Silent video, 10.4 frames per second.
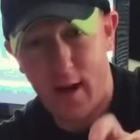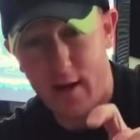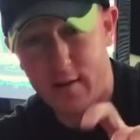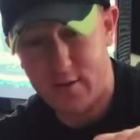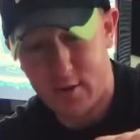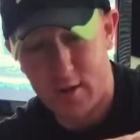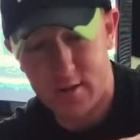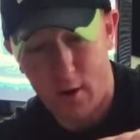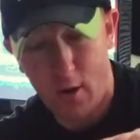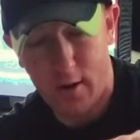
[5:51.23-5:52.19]
and the
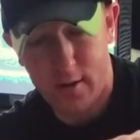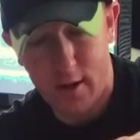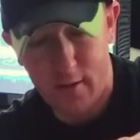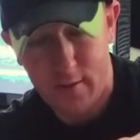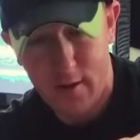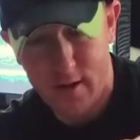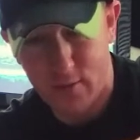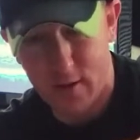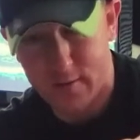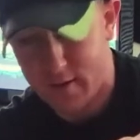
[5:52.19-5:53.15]
instructions are in there as
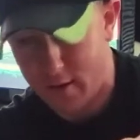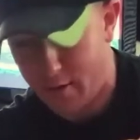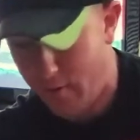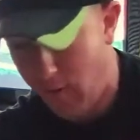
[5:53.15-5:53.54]
well. So